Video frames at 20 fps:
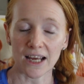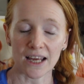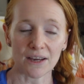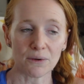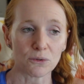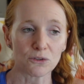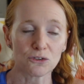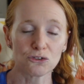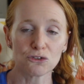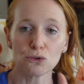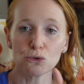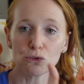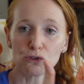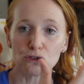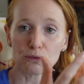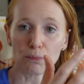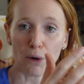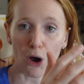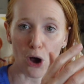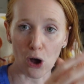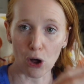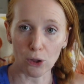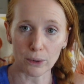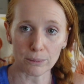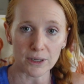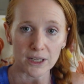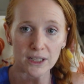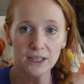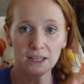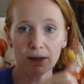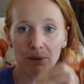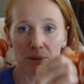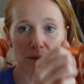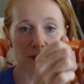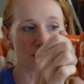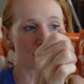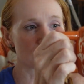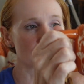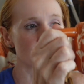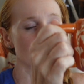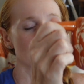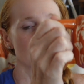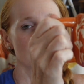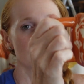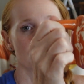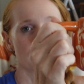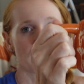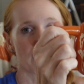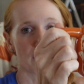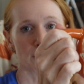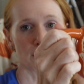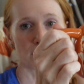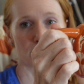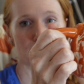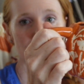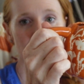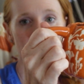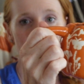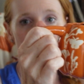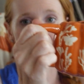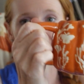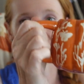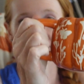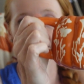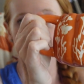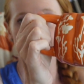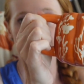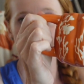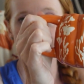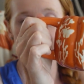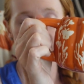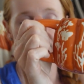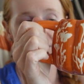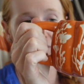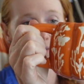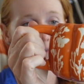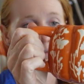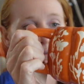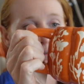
It was too small. I mean, it was barely bigger than this